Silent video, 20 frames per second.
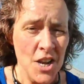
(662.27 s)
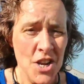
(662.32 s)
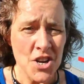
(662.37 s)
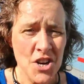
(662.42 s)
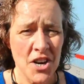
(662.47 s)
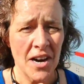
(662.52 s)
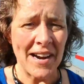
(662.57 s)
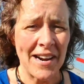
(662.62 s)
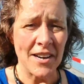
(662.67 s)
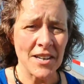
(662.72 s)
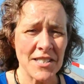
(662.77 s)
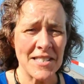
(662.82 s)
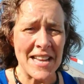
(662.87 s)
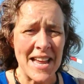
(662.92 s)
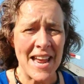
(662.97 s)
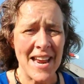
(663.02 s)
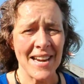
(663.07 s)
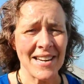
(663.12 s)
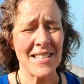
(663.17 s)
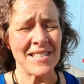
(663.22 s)
your air
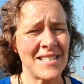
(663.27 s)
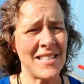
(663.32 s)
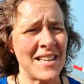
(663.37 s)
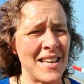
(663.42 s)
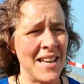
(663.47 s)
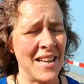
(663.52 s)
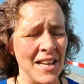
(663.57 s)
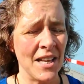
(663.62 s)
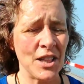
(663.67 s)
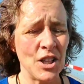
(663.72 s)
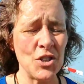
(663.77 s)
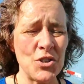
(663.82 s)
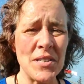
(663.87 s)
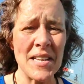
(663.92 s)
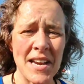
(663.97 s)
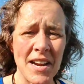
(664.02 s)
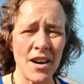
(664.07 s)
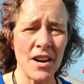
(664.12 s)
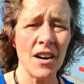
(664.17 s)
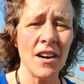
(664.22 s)
tanks lose
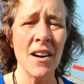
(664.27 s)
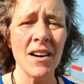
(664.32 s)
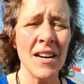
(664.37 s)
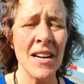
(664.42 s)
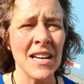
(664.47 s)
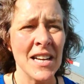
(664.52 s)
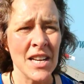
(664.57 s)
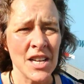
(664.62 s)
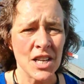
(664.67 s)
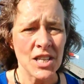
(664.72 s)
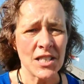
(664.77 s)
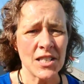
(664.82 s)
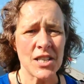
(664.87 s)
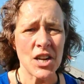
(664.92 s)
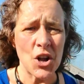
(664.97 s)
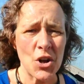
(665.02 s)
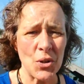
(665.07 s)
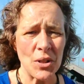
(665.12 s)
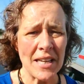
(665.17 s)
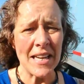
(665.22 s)
air
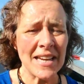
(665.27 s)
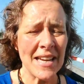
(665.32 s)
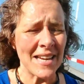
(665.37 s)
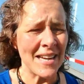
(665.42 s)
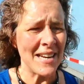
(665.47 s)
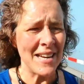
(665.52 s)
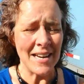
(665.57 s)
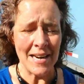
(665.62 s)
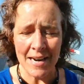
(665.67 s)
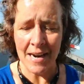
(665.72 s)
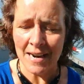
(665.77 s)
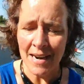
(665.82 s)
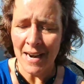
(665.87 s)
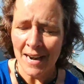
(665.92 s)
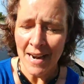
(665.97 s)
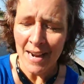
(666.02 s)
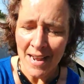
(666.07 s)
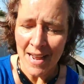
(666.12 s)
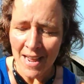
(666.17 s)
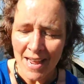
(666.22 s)
slowly.
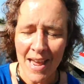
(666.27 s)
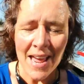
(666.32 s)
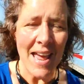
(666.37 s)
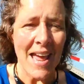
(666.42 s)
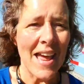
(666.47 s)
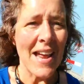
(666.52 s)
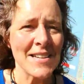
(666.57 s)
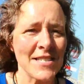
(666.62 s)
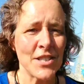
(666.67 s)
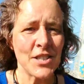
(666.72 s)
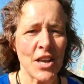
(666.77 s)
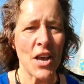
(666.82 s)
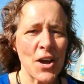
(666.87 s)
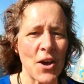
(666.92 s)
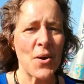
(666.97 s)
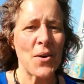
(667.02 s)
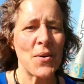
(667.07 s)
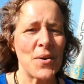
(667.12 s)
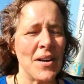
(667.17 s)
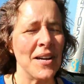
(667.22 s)
And
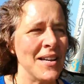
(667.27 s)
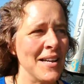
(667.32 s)
so